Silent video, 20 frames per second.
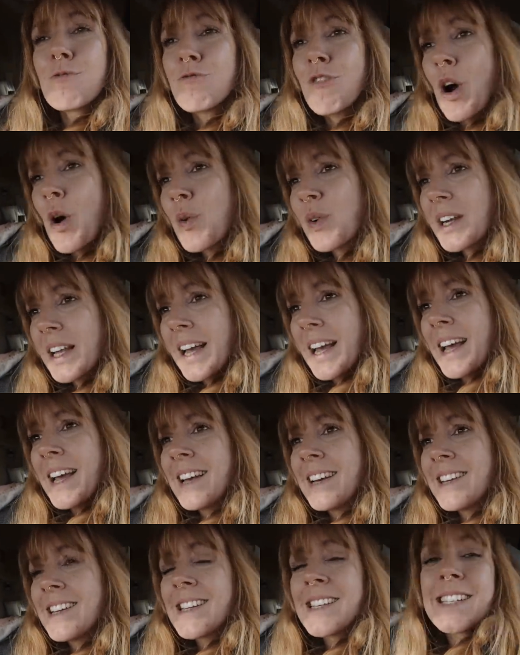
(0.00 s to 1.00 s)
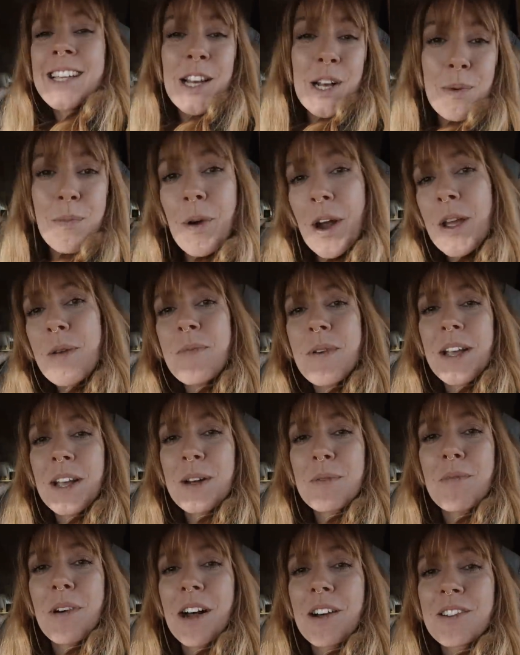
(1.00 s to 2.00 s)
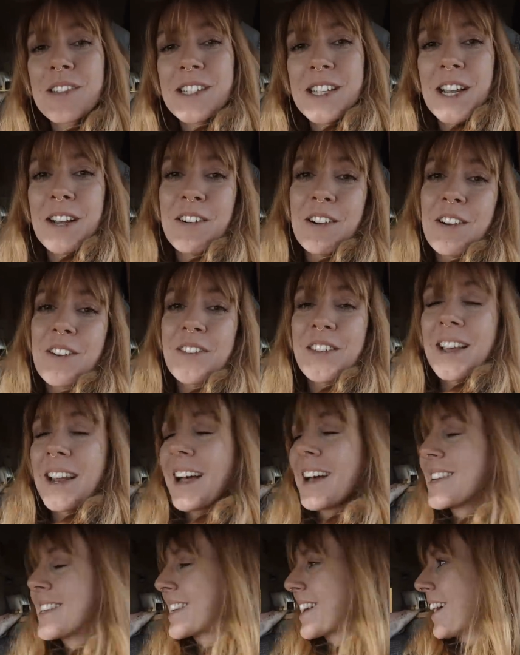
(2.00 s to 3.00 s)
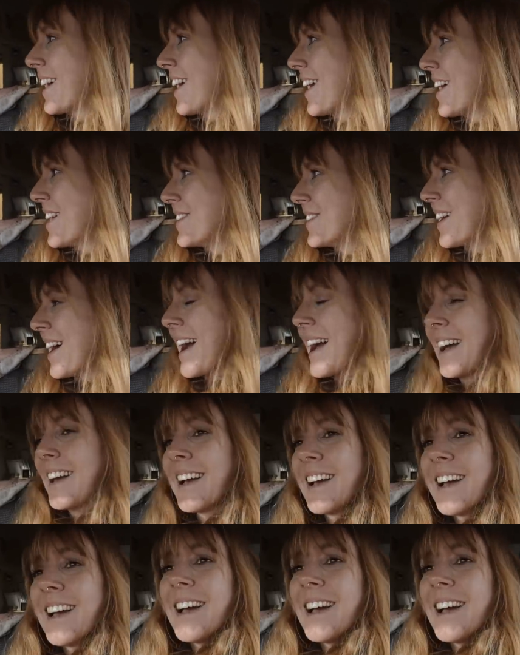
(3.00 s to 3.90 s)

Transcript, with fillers: roll in, celebrate being at mile zero of the Alaska Highway,